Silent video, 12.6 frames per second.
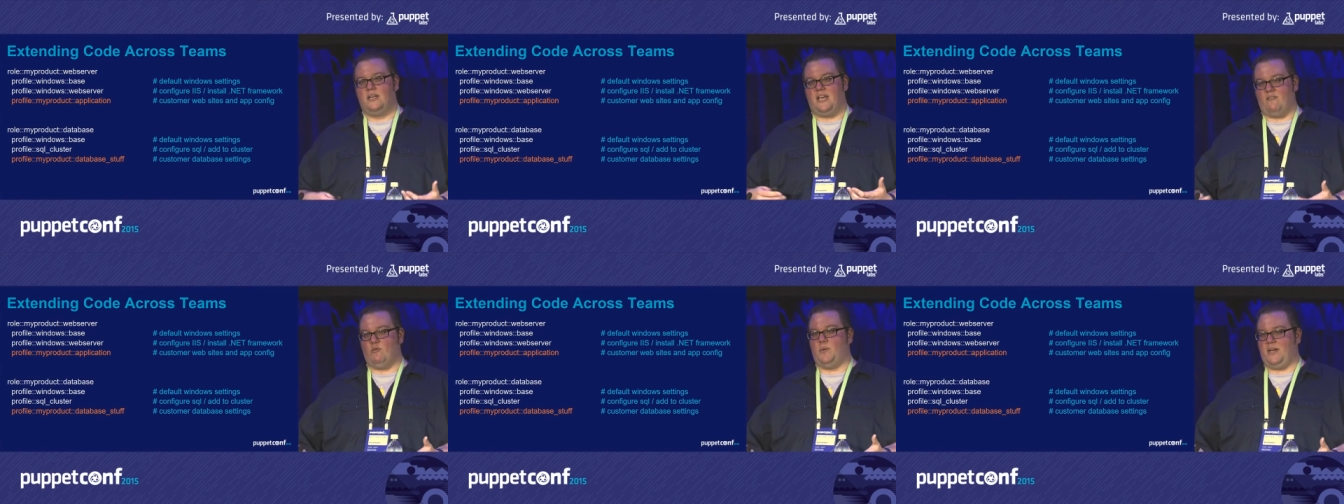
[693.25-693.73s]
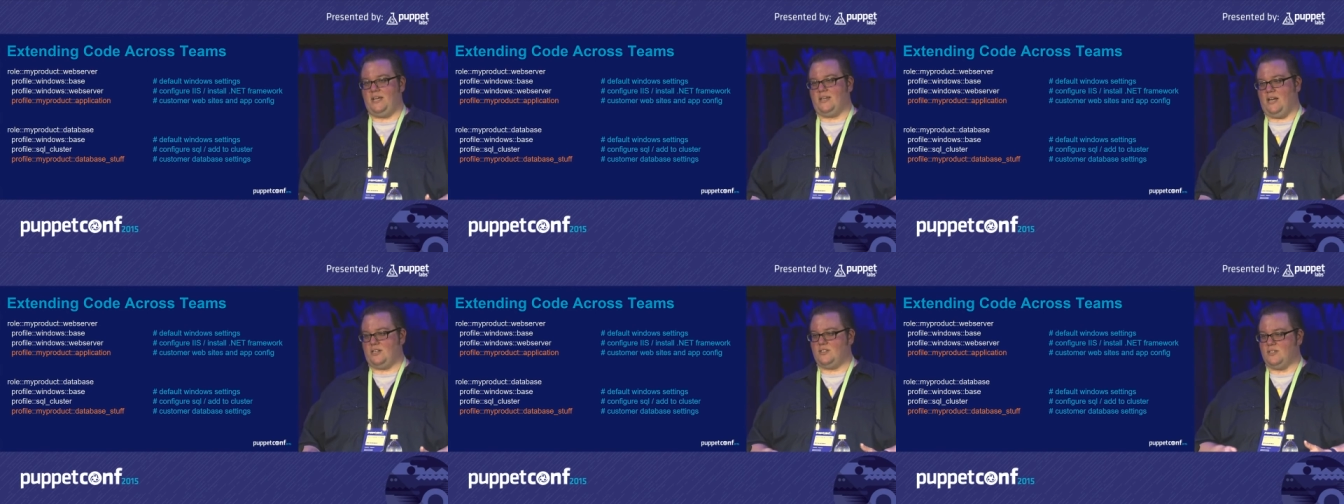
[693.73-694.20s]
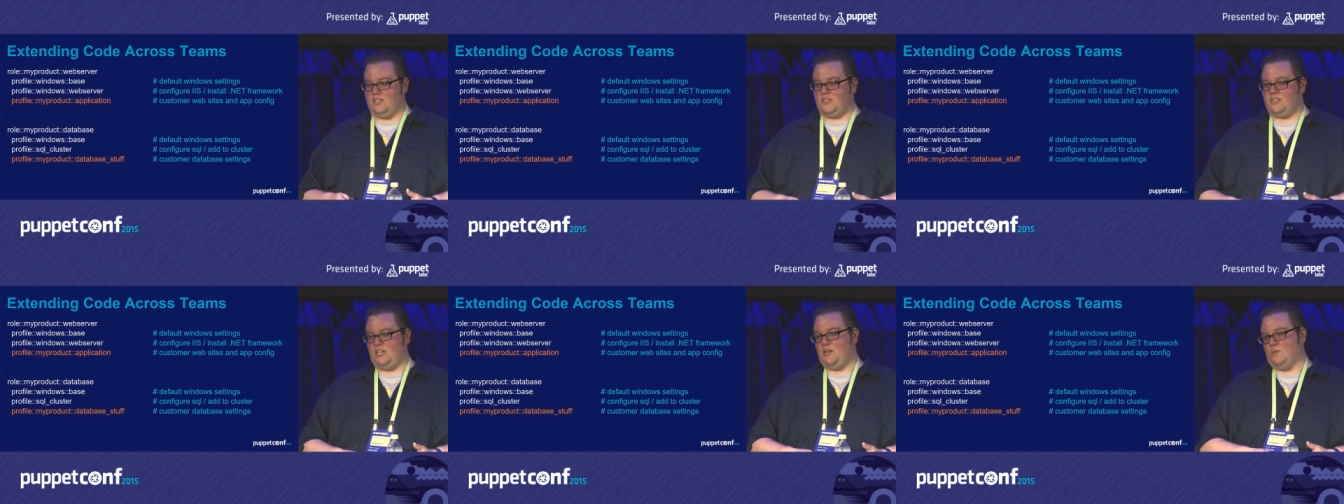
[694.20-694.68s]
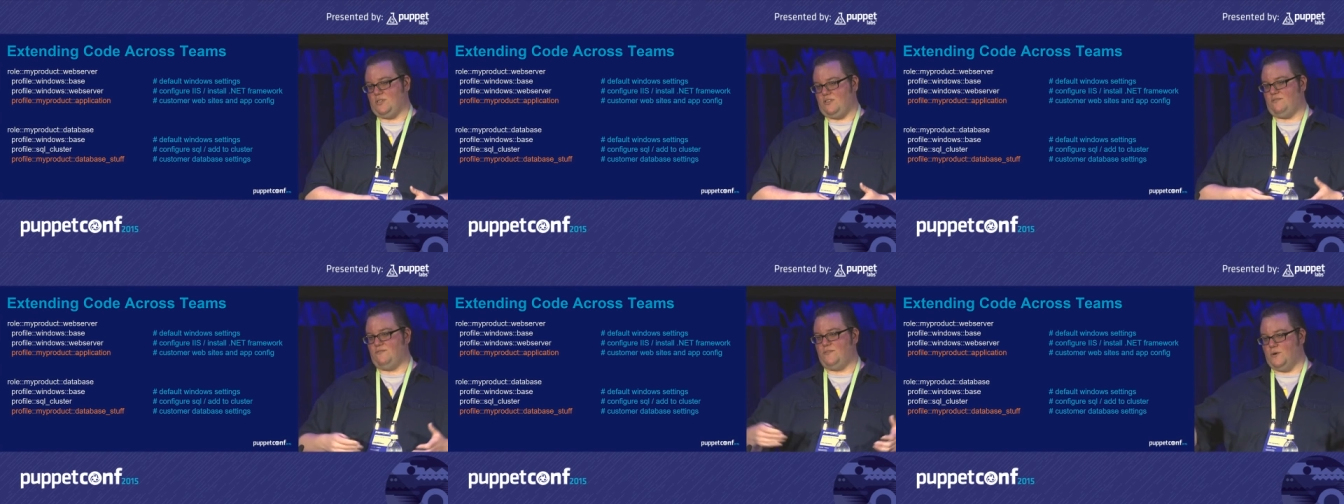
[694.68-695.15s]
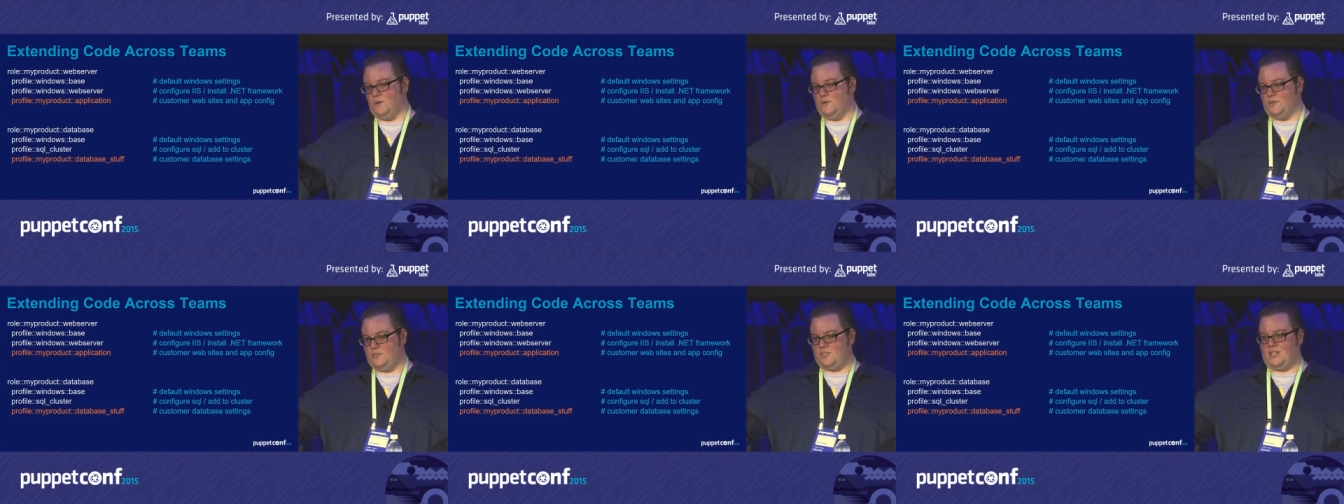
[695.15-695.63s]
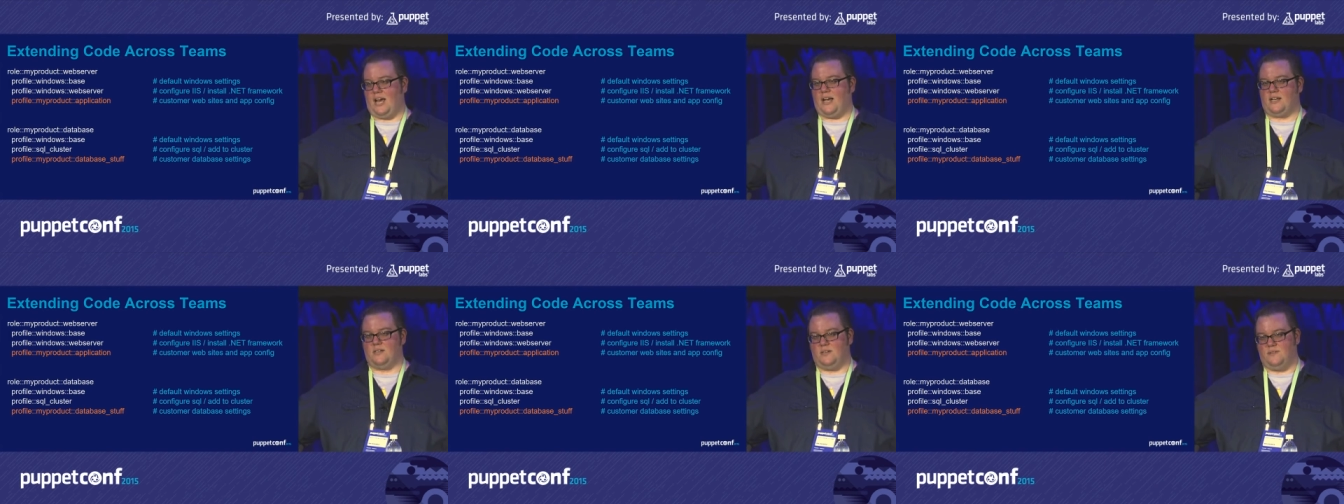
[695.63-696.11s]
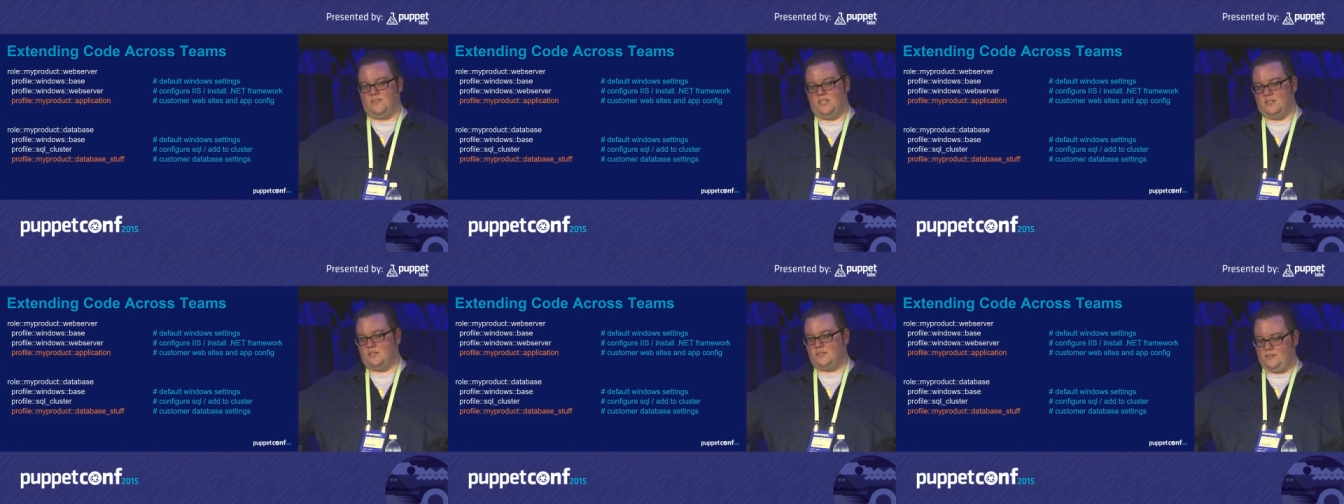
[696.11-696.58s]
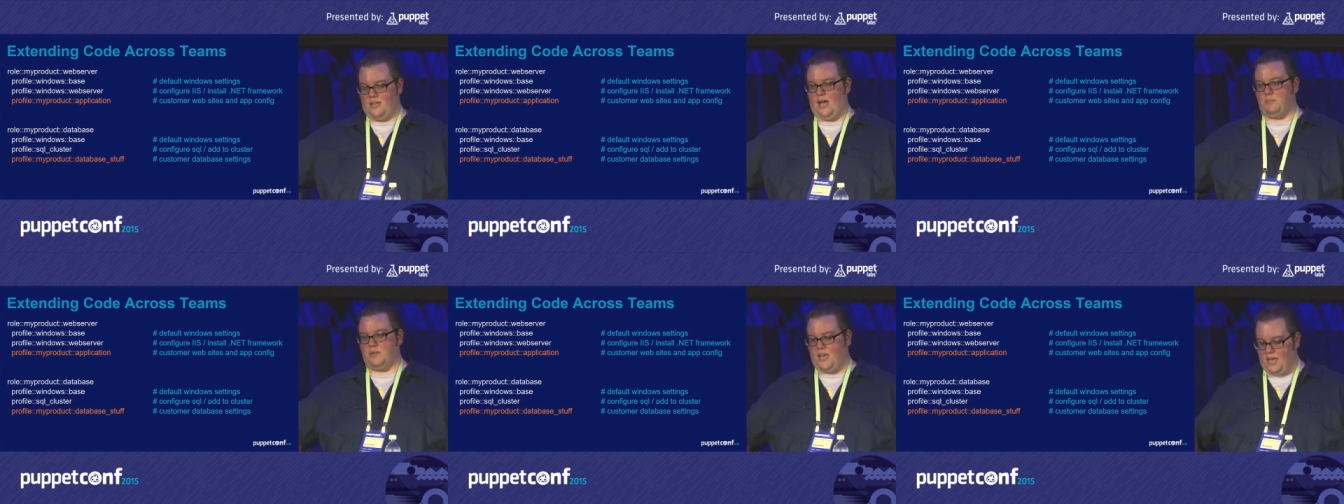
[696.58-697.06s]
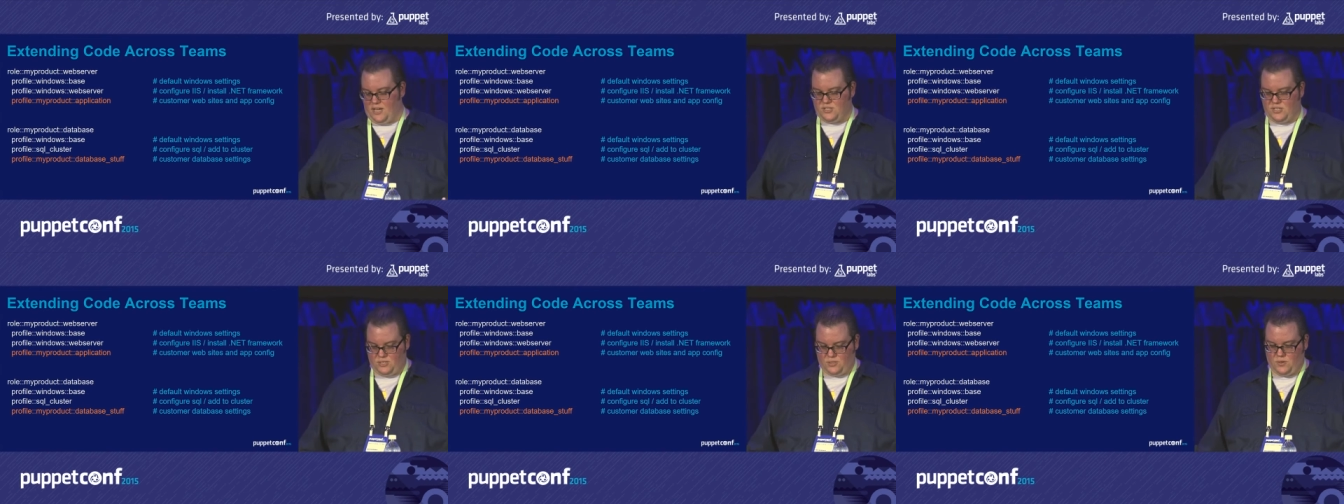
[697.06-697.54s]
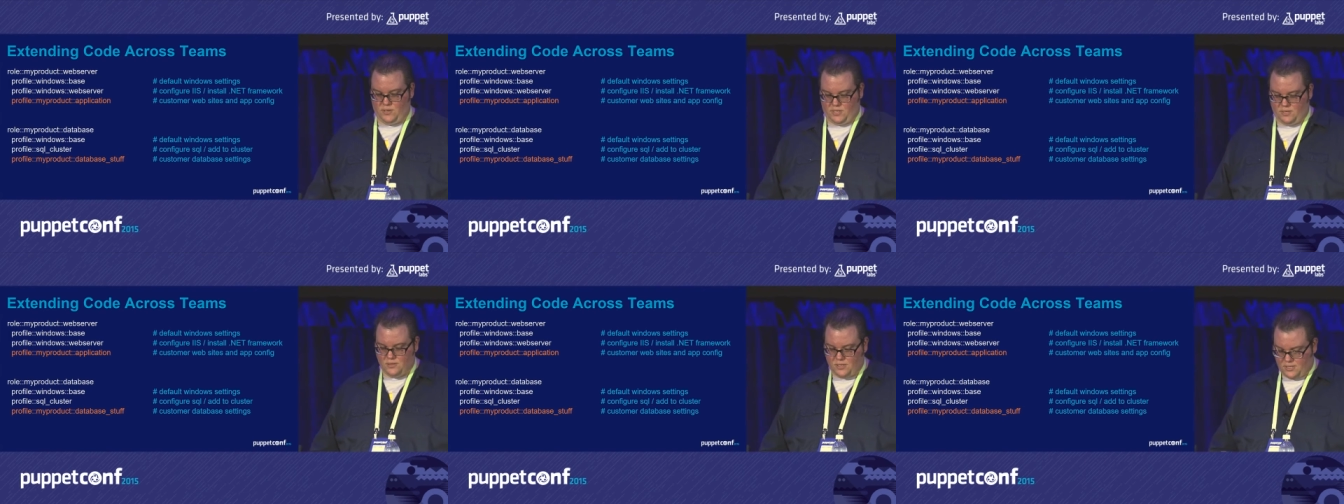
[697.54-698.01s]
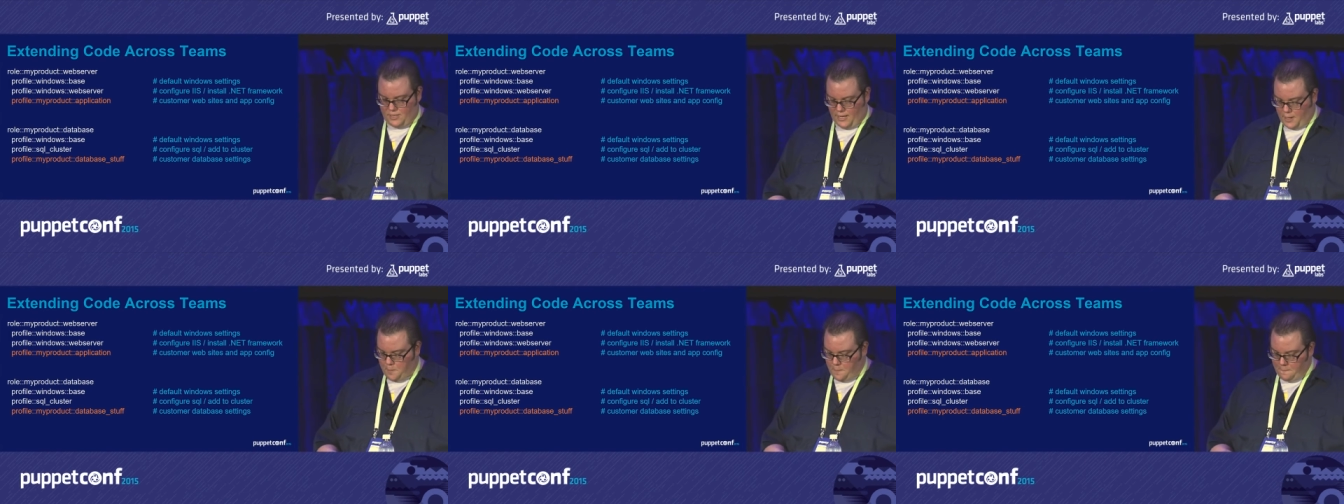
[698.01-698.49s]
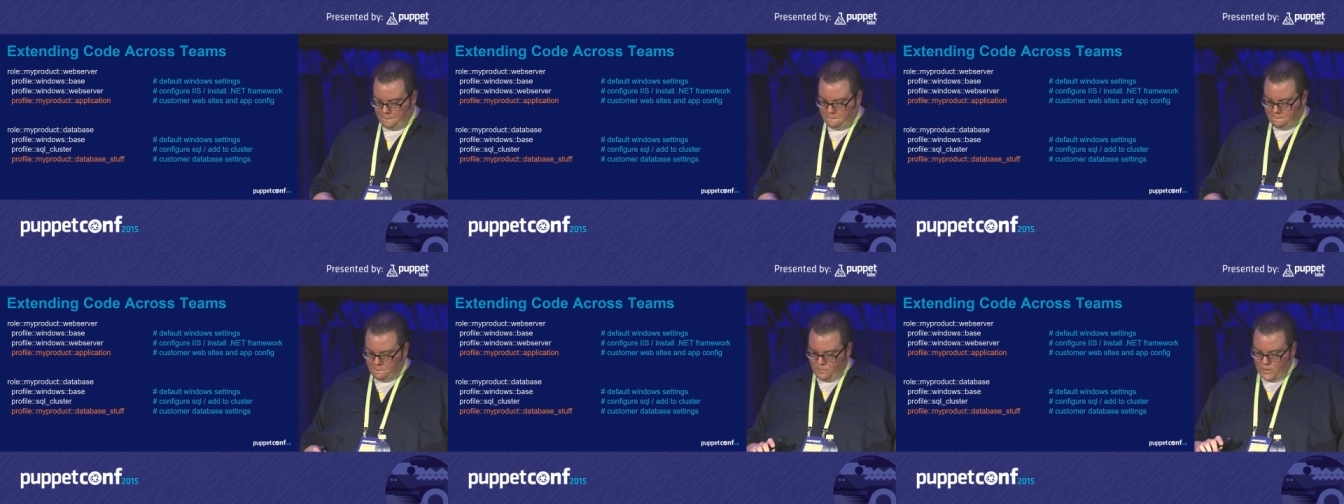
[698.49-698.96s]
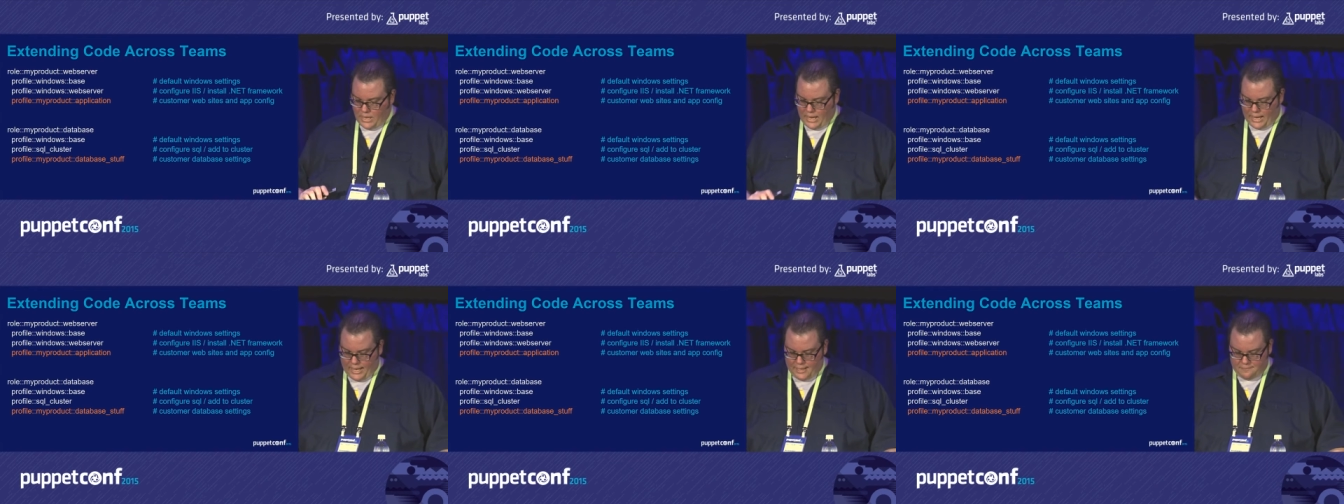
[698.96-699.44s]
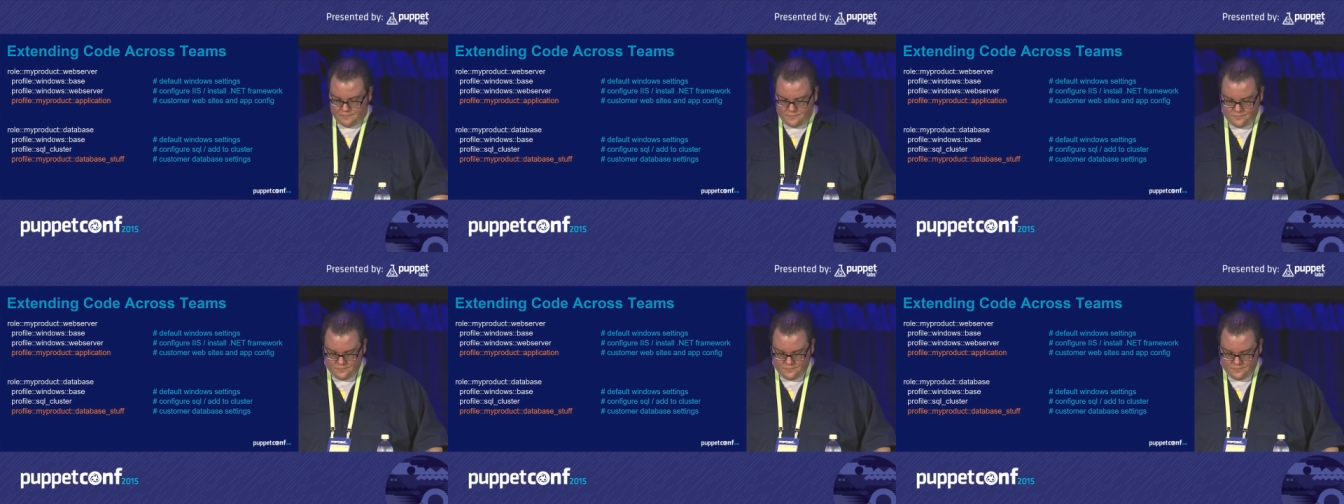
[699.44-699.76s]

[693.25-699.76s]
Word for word: Everybody can actually see what the full stack of this application is going to look like. Um,